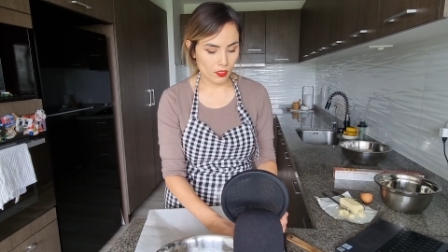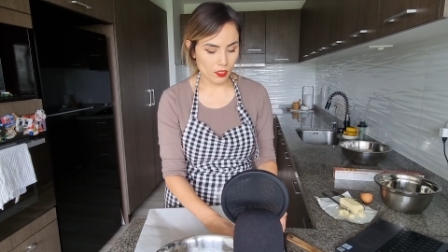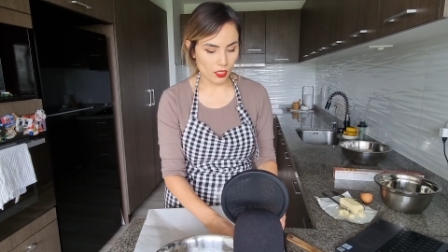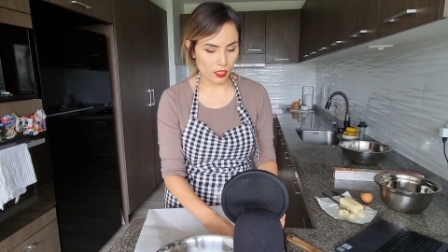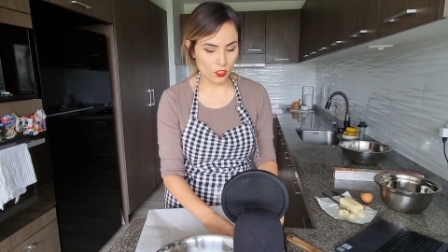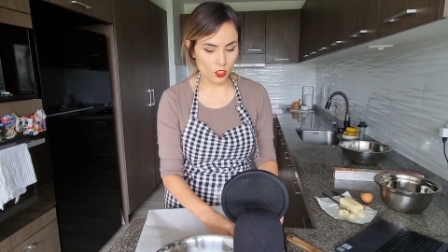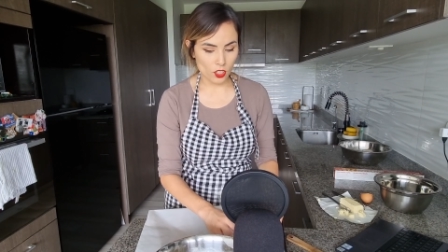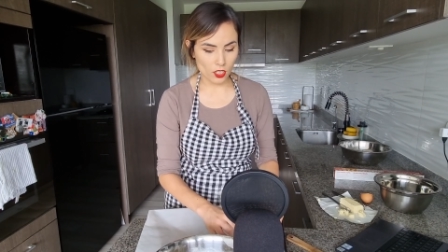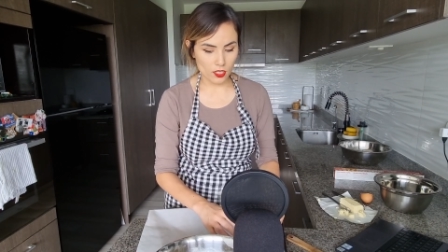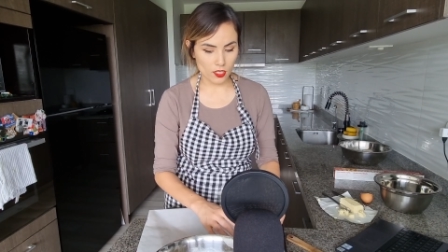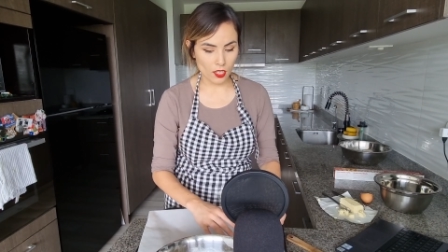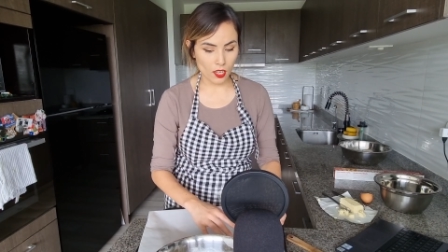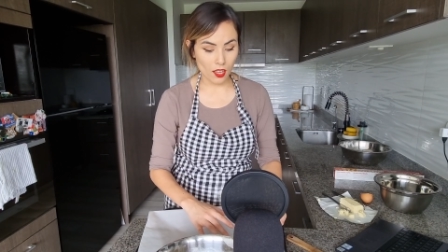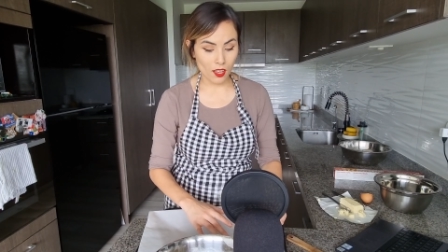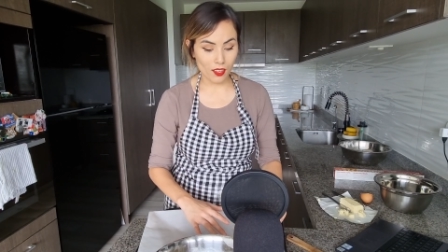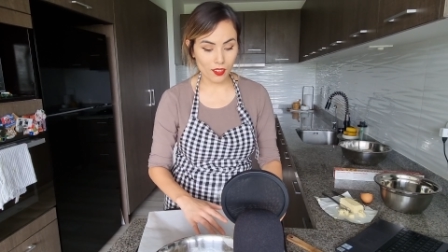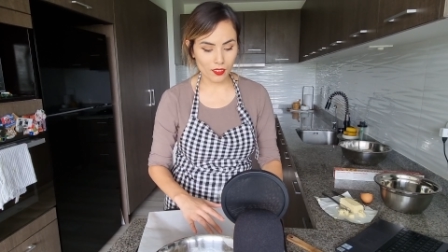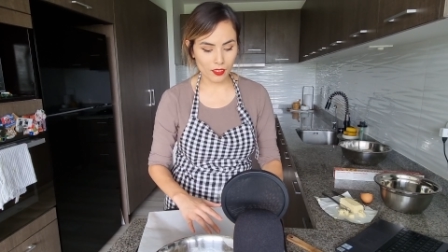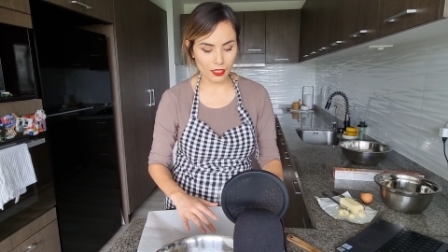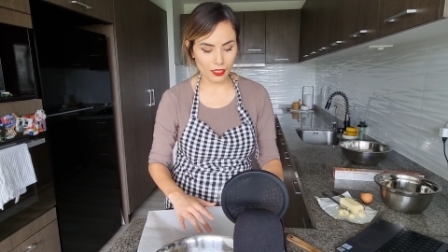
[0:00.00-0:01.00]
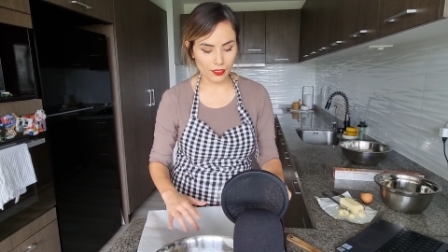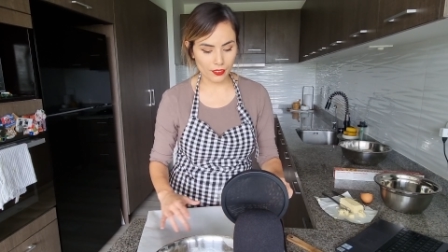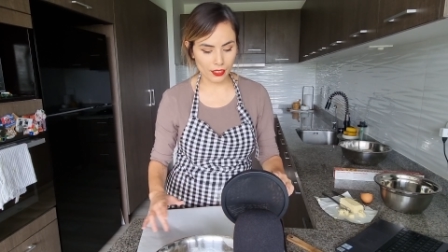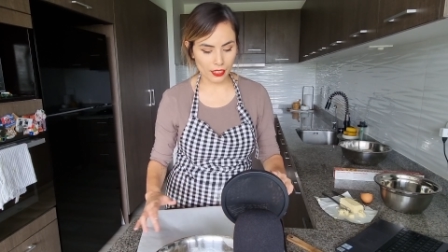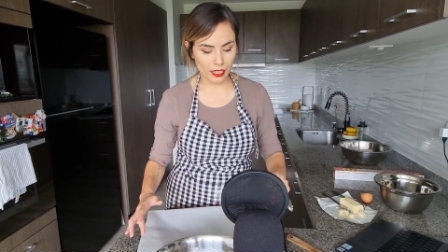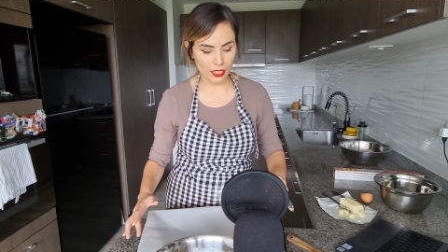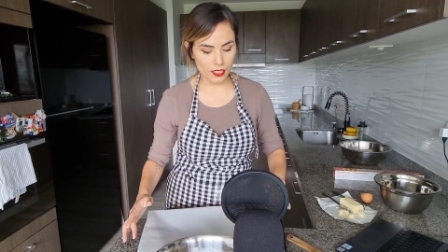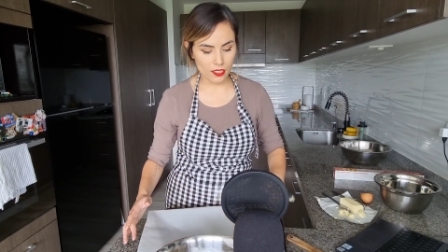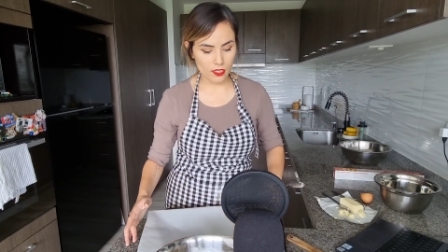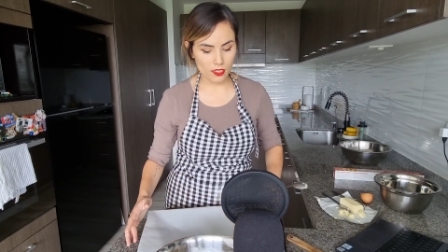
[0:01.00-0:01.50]
and she's
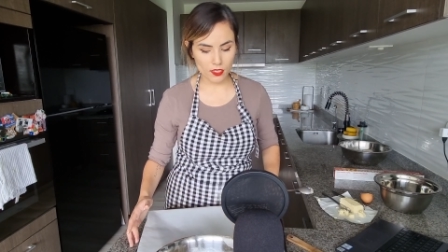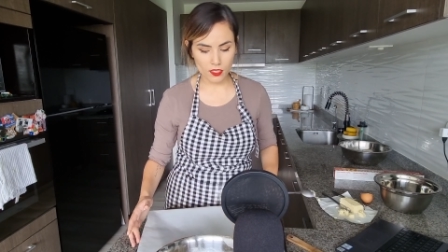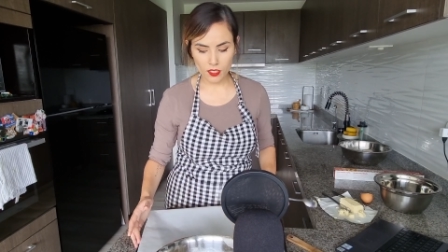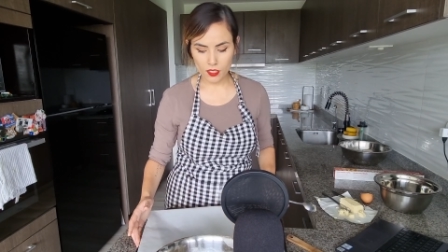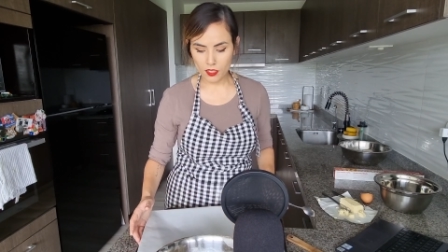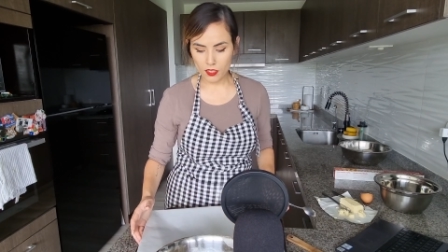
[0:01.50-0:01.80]
hilarious,